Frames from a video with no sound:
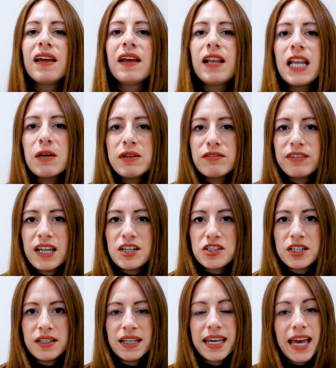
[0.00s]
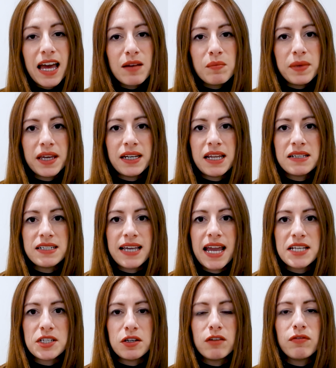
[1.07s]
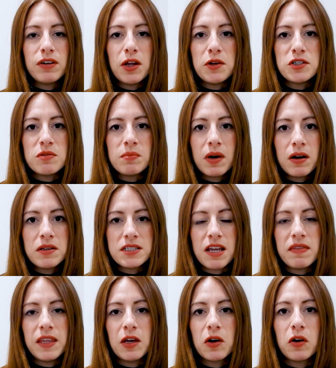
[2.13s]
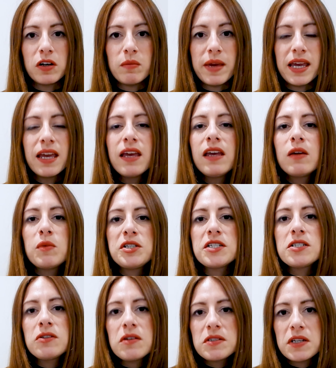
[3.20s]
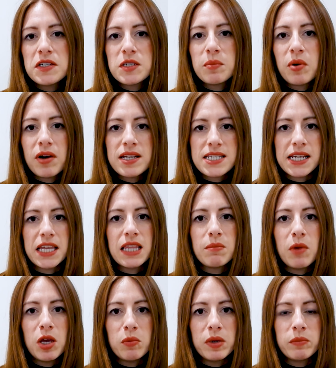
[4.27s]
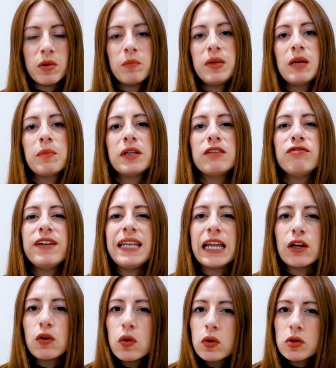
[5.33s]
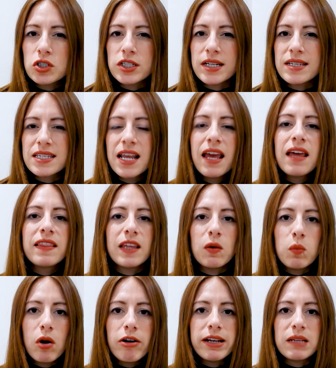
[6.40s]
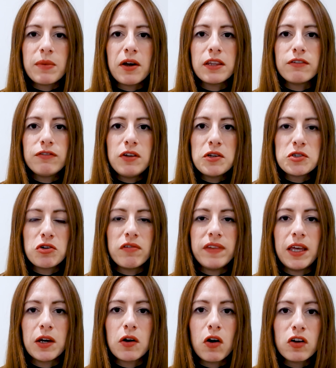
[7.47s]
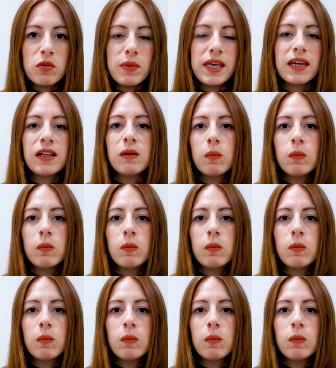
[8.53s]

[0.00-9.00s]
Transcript: Low inflation can be an indicator of low demand in the economy, which is not so surprising at the moment when people are feeling cautious, they're worried about the future of the economy and are